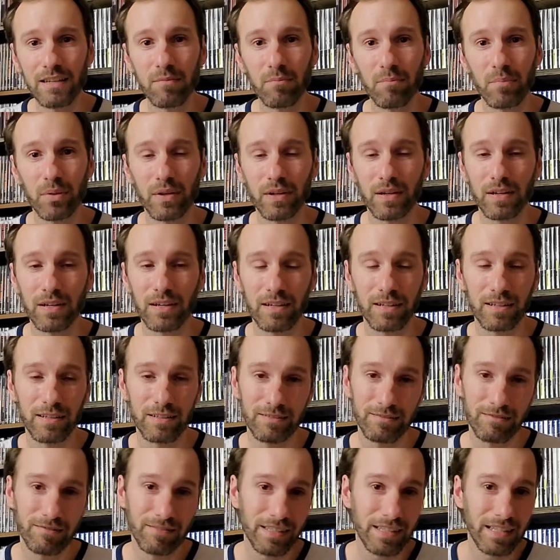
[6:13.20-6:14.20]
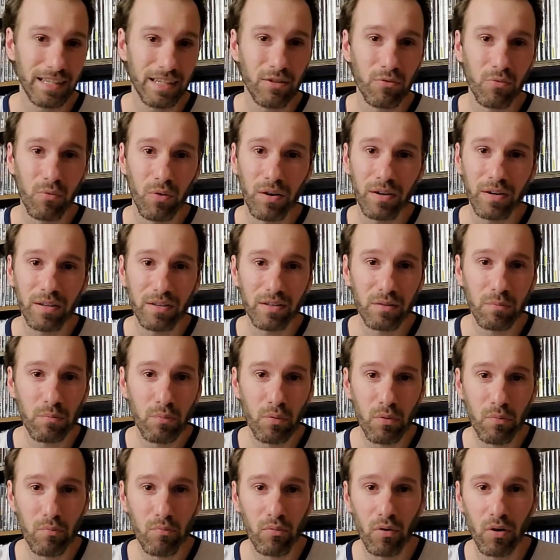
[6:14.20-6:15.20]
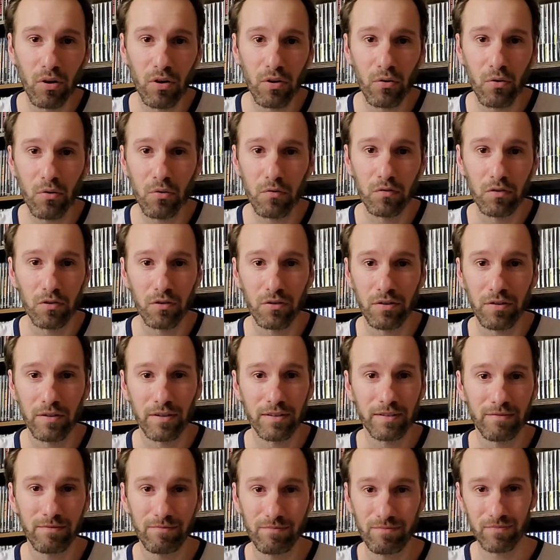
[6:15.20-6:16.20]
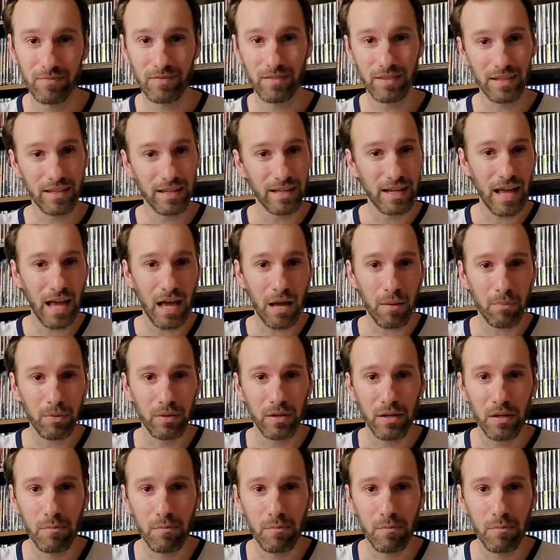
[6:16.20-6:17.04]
But uh, he wanted to put Braun over, and it happened.